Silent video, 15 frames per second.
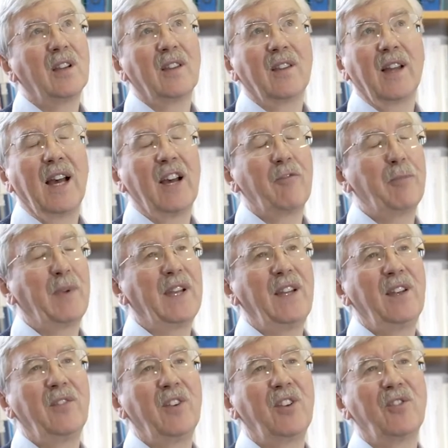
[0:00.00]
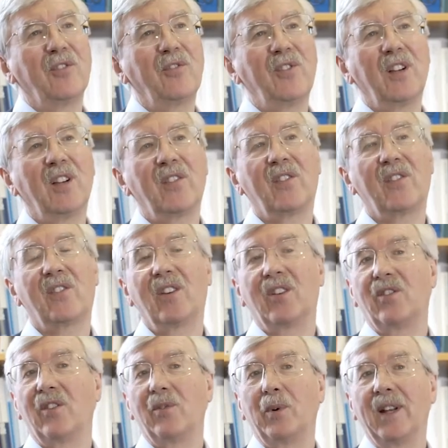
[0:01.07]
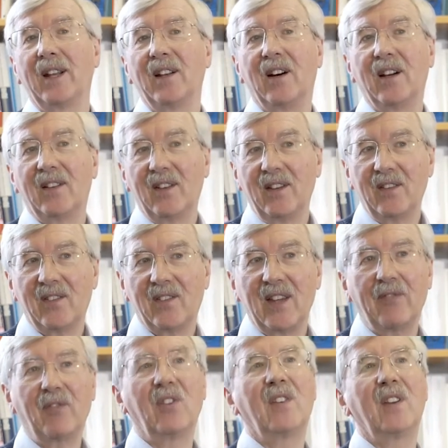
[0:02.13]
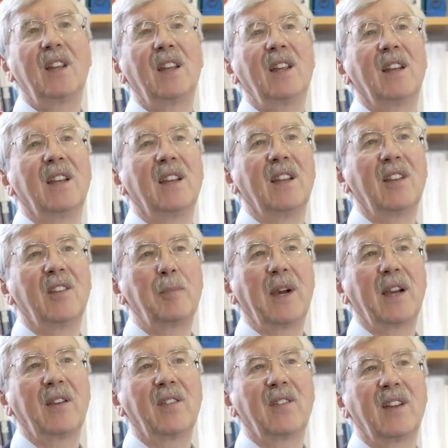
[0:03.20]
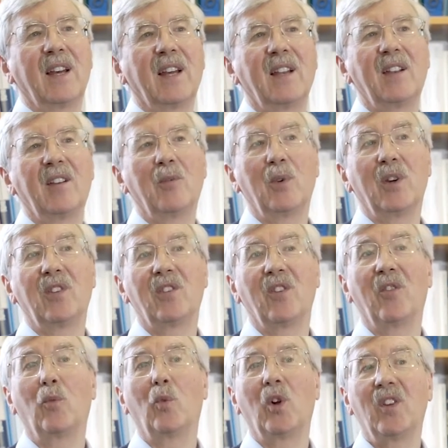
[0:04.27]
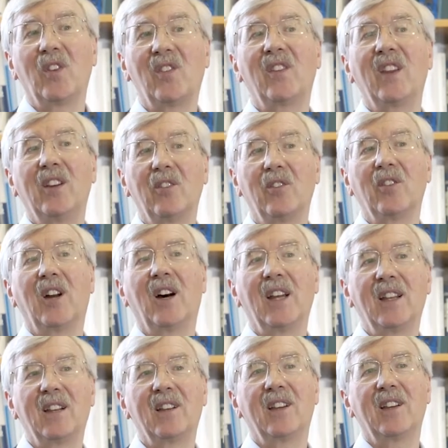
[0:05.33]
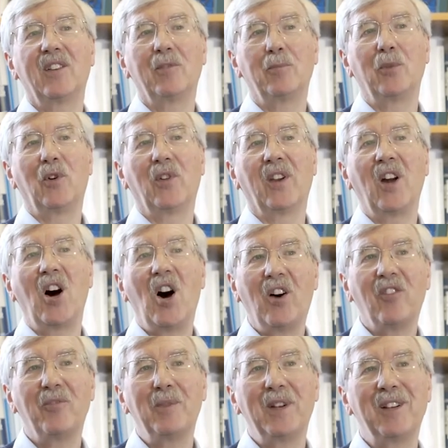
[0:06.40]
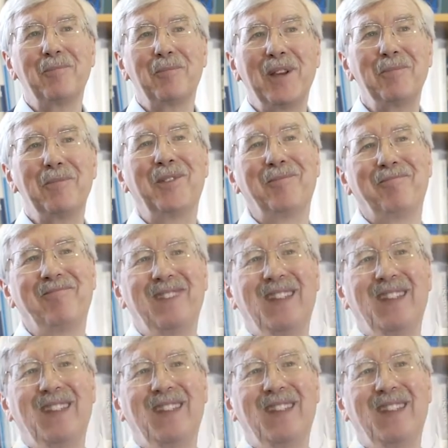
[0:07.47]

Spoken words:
there have been individual floods, such as one in 1970 in East Pakistan, which on one single night killed more than 500,000 people.